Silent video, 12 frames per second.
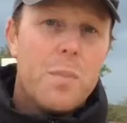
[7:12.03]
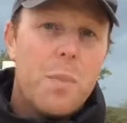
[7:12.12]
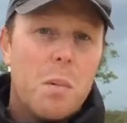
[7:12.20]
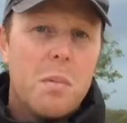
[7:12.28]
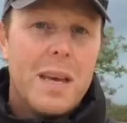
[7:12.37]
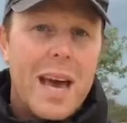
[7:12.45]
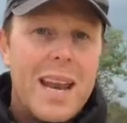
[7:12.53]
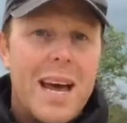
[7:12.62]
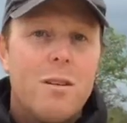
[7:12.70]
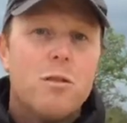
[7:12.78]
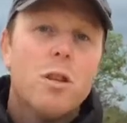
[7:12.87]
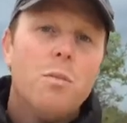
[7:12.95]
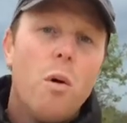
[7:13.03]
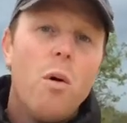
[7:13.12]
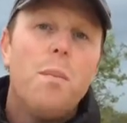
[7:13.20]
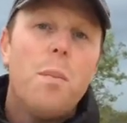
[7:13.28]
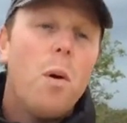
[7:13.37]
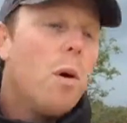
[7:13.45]
a problem getting out. So the
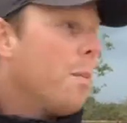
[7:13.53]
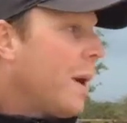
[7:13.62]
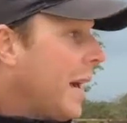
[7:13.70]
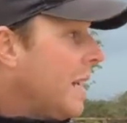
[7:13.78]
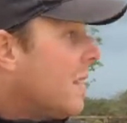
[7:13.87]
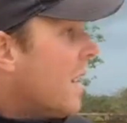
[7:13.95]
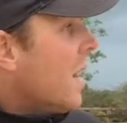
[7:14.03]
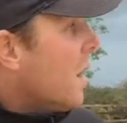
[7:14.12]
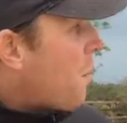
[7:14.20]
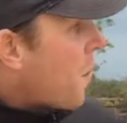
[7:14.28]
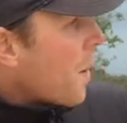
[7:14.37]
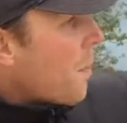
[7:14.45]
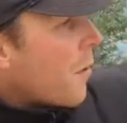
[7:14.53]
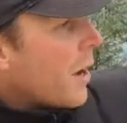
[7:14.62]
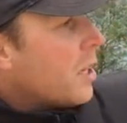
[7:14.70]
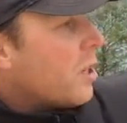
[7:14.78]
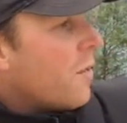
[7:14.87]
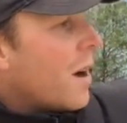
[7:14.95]
more important bit is the
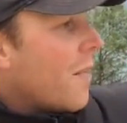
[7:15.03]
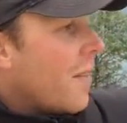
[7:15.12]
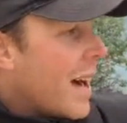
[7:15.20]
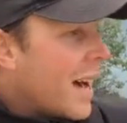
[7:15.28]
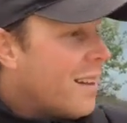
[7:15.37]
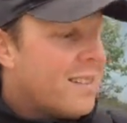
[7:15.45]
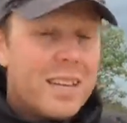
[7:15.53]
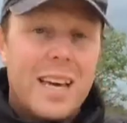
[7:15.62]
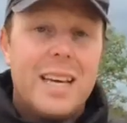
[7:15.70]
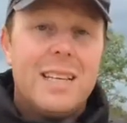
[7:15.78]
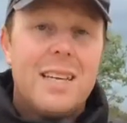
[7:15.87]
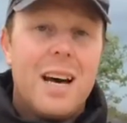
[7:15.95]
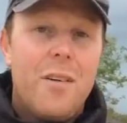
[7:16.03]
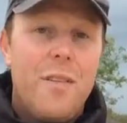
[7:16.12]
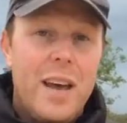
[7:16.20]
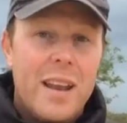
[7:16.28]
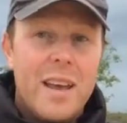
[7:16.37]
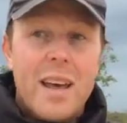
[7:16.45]
preparation around there to get yourself
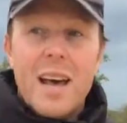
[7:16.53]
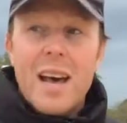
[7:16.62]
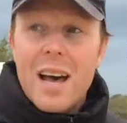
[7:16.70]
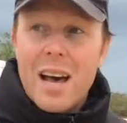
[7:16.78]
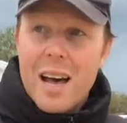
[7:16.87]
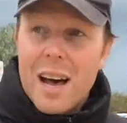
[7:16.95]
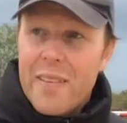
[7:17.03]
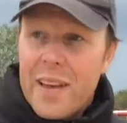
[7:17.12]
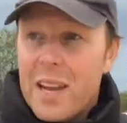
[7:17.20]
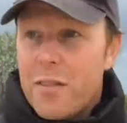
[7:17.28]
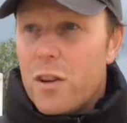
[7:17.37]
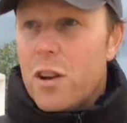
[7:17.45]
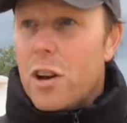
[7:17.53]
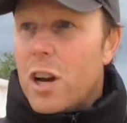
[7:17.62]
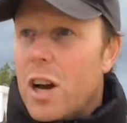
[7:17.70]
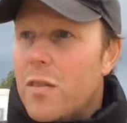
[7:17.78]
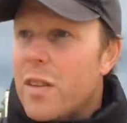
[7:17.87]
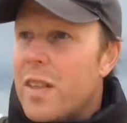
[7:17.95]
in. And then if you look
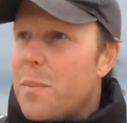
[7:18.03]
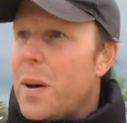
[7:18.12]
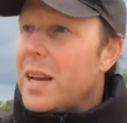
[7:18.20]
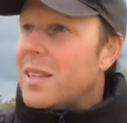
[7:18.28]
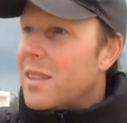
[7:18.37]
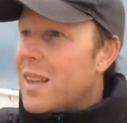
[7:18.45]
over the base